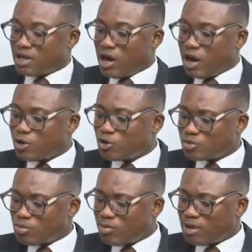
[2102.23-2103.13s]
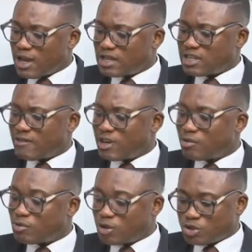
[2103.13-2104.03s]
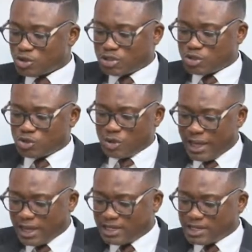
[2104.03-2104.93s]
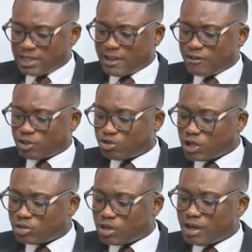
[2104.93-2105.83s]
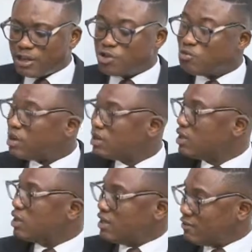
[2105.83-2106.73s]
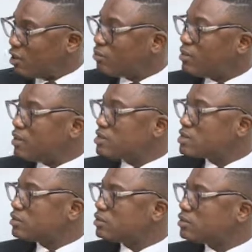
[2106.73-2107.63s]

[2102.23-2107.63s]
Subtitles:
Mm-hmm. Now, how are you going to mobilize the available resources to aid in the infrastructural and human development?